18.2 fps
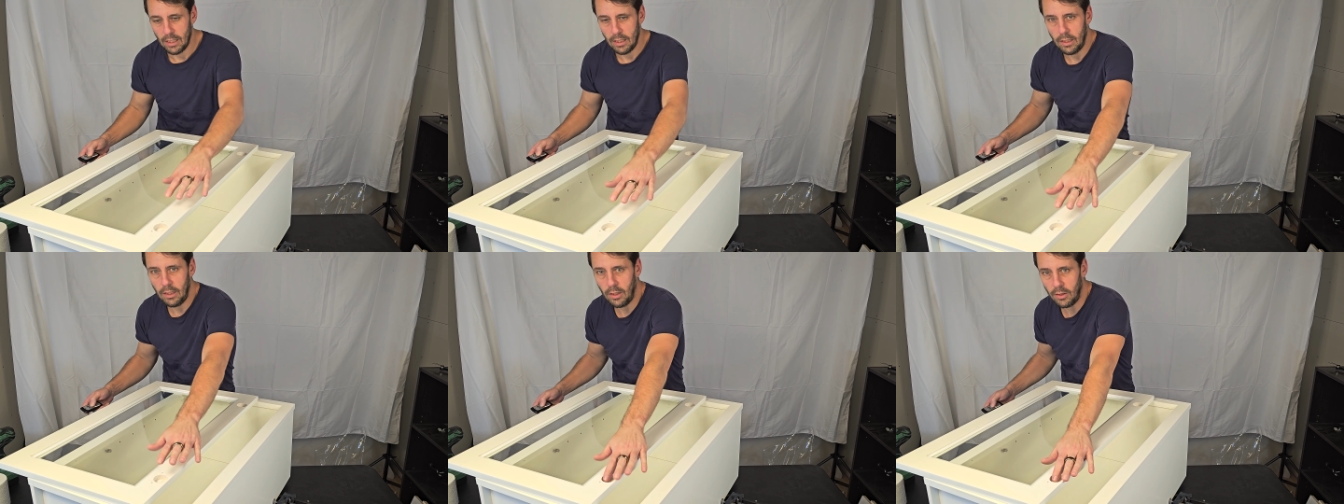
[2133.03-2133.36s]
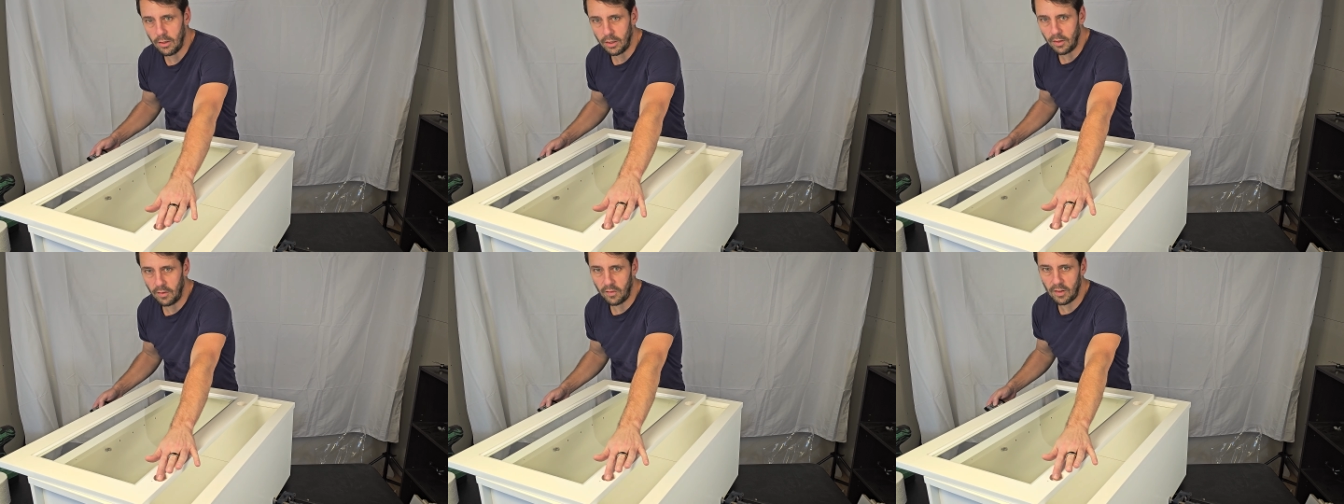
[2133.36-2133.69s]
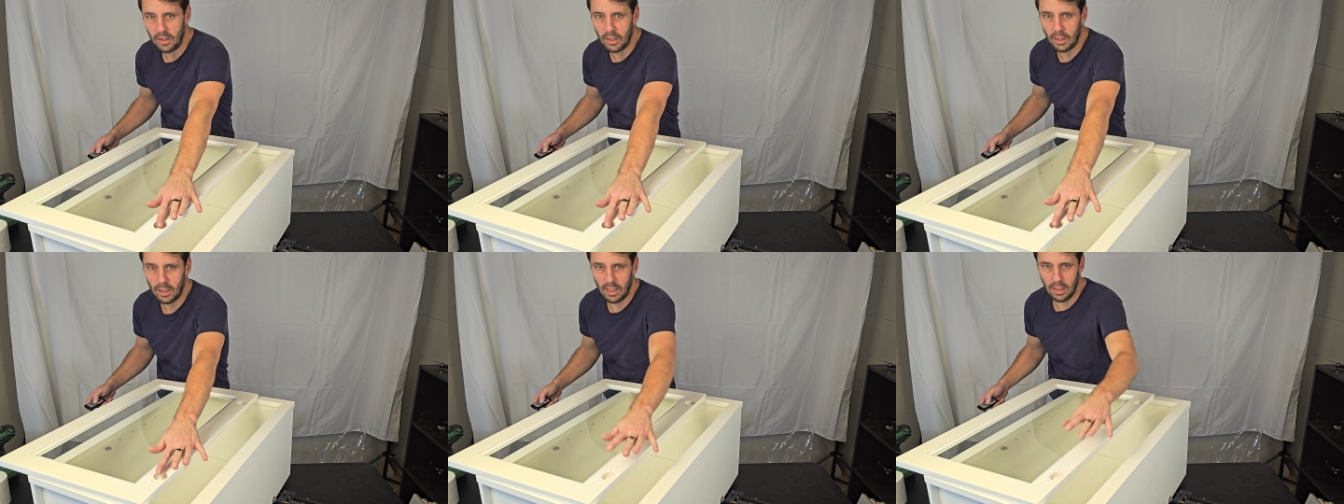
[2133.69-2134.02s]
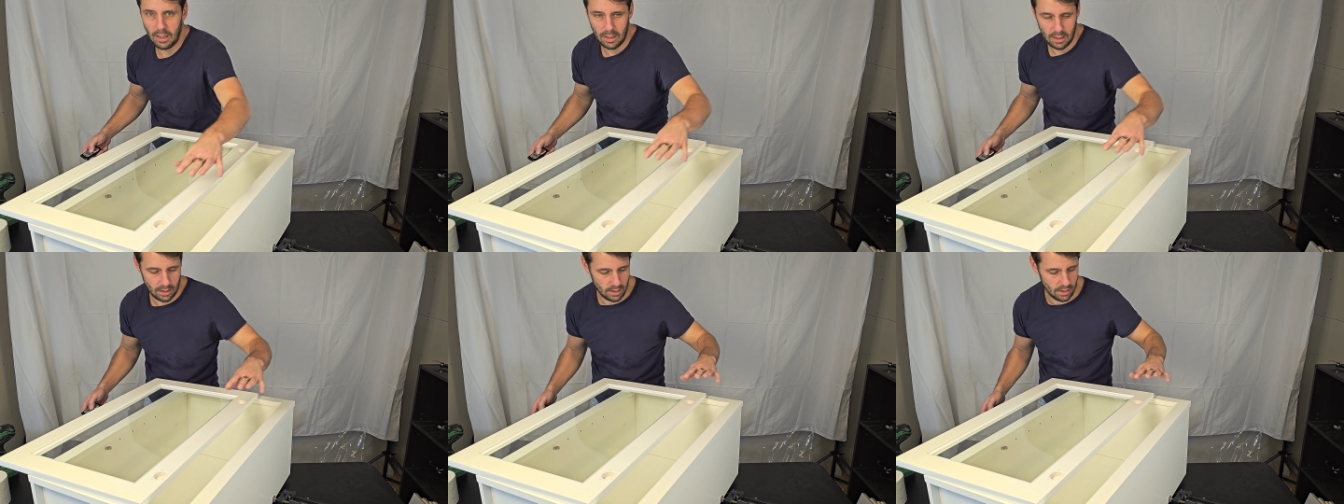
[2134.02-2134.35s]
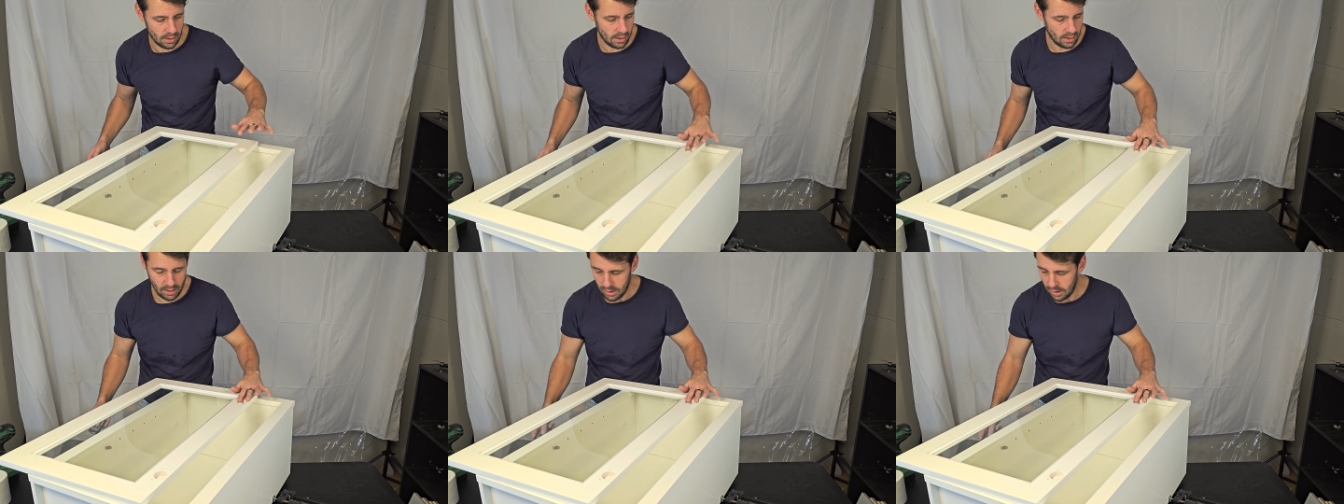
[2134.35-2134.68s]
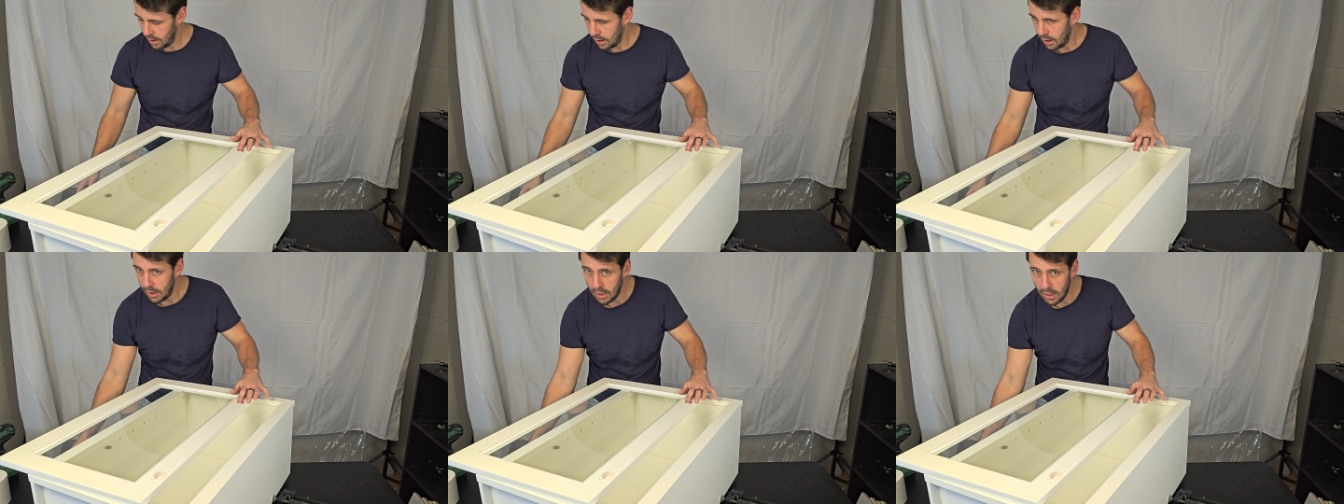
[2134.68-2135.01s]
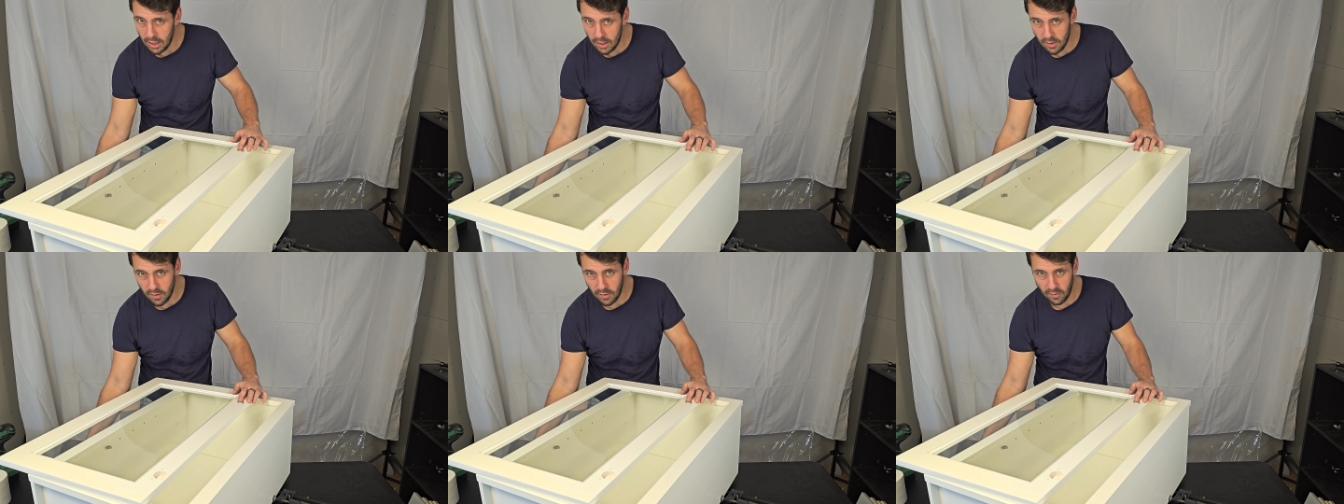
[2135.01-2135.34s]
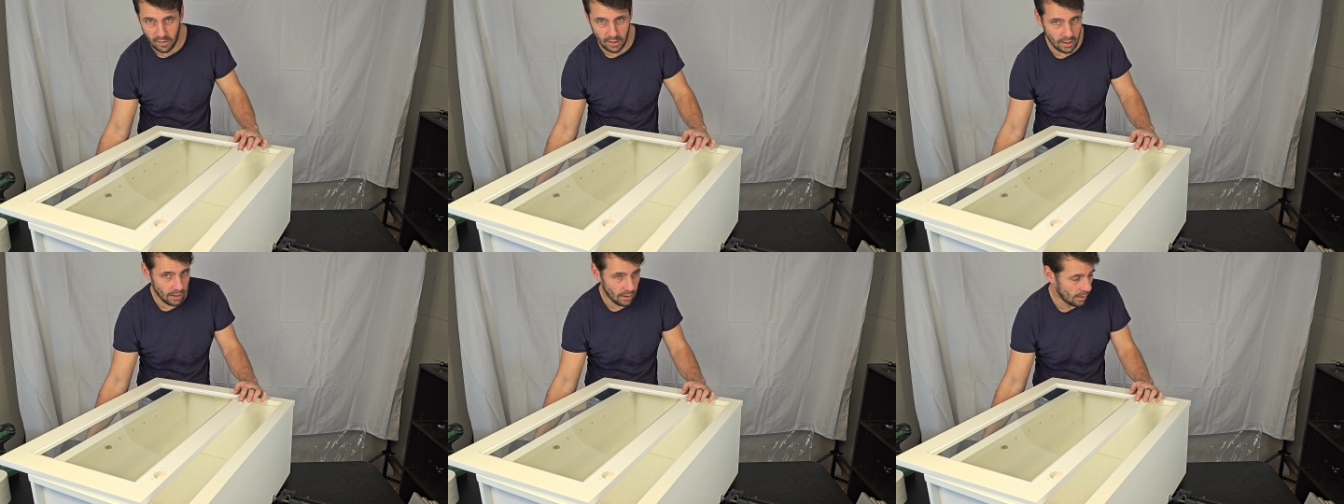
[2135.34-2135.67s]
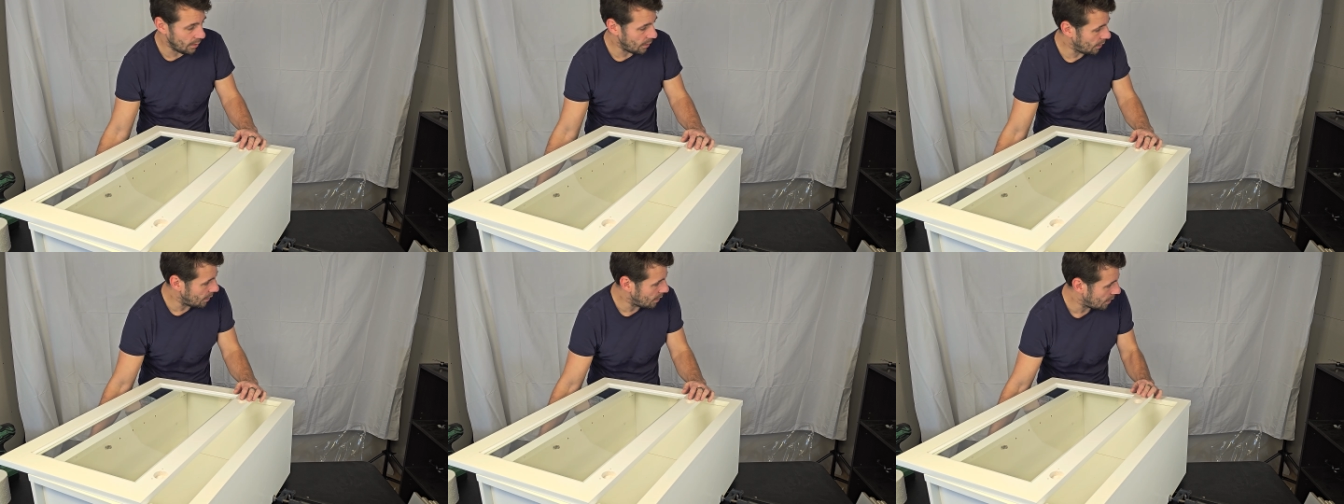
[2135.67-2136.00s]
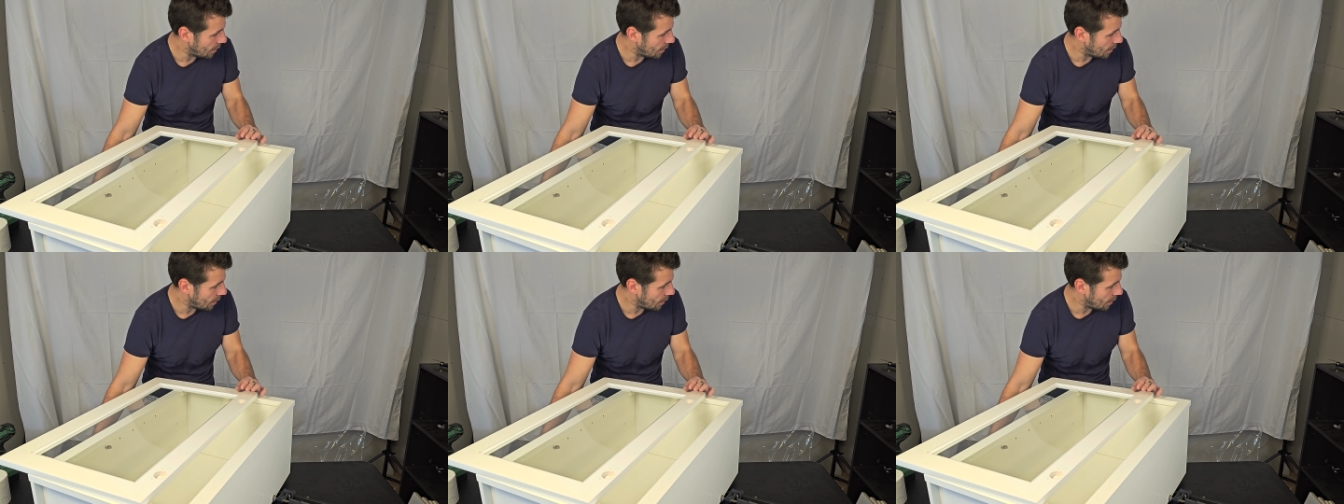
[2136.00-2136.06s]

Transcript: you know, you can see the hinges here,